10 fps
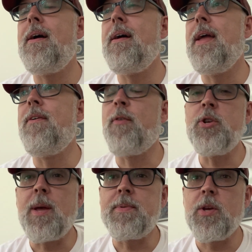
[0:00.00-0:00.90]
in the
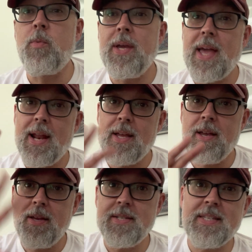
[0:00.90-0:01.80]
first episode, we kind
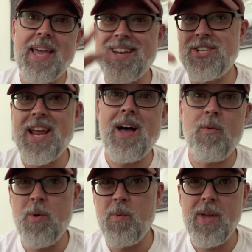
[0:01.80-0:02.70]
of sketched
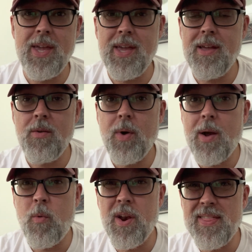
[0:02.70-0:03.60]
out what I
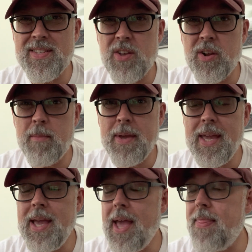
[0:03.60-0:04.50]
wanted the song to
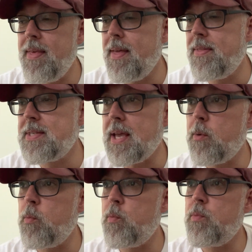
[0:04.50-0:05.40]
be, and then the
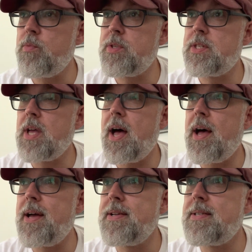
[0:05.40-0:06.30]
second
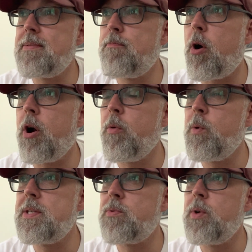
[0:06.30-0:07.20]
part
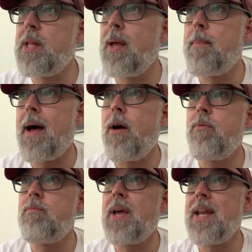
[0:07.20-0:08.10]
was really
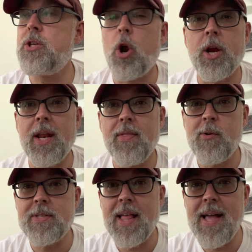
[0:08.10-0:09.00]
about kind of darkening
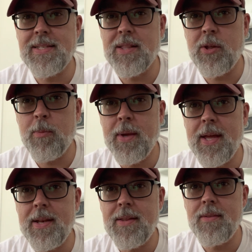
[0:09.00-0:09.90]
those lines a little
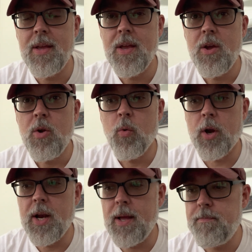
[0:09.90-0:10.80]
bit, and we're
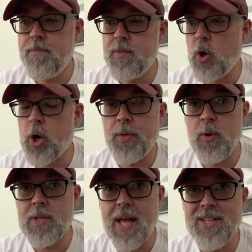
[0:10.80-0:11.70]
going to darken
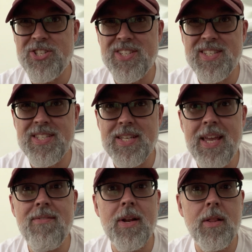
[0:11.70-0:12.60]
those lines
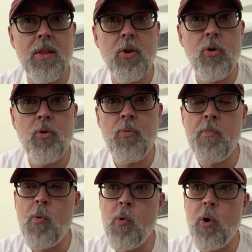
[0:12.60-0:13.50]
even a little
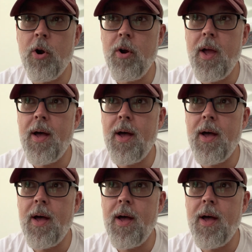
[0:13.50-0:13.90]
more